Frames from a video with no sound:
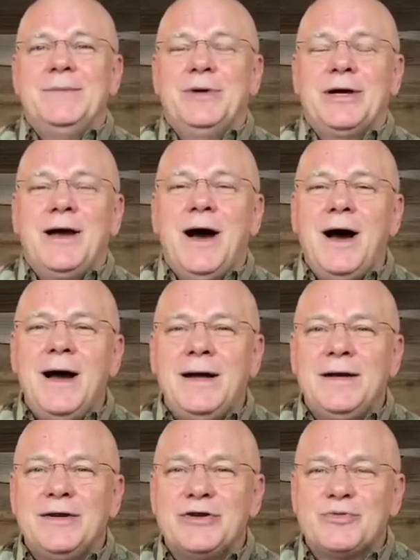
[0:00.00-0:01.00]
But
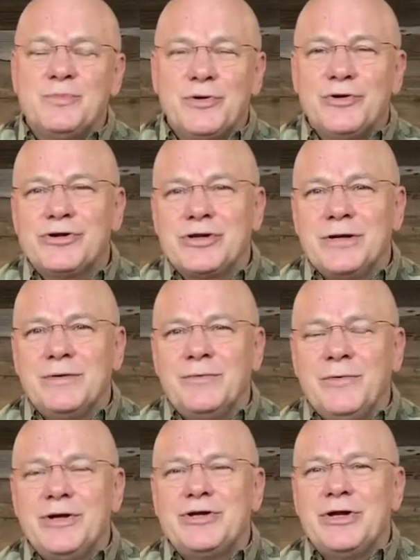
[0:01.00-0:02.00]
God, in his mercy,
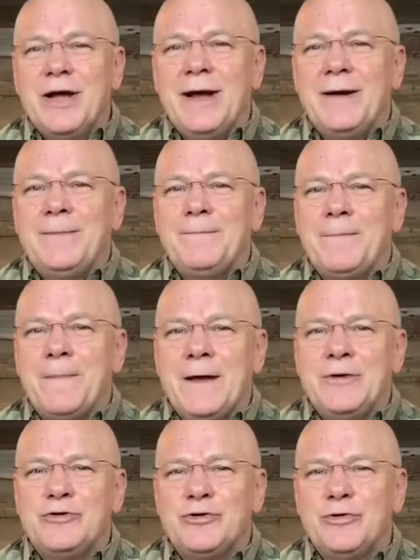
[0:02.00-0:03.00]
reached down
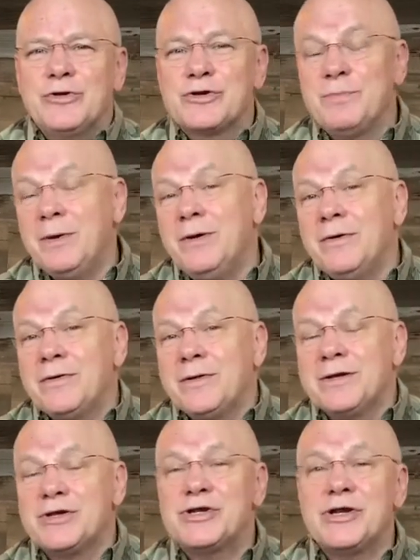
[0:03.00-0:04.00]
and drew us both
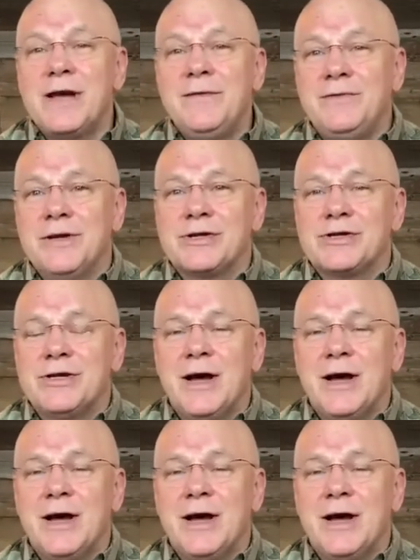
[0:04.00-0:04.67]
and saved us,